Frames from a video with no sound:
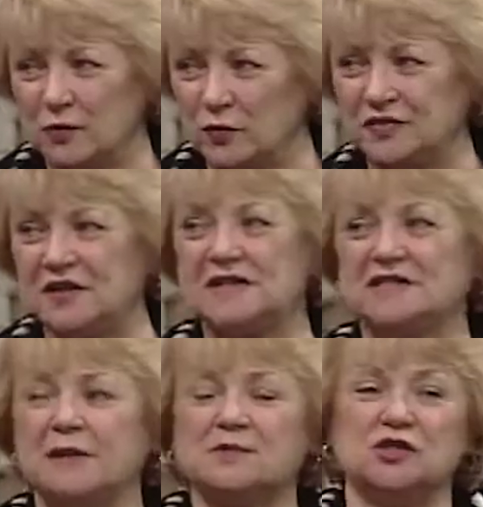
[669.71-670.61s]
with the
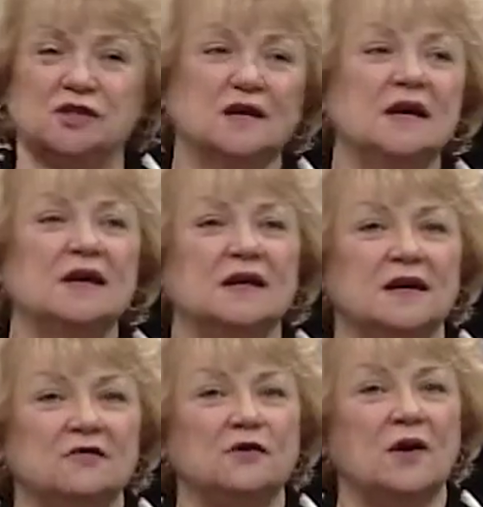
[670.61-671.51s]
exception,
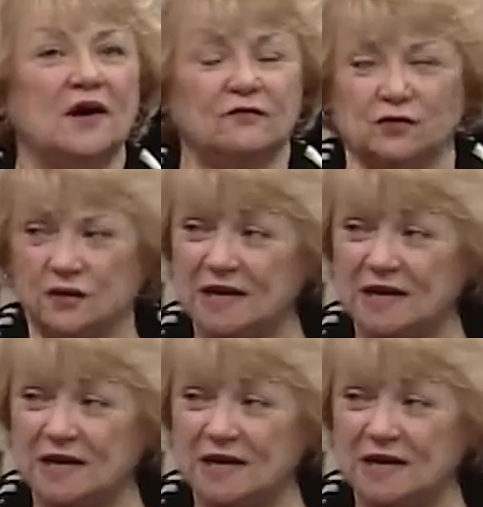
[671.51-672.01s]
if you have three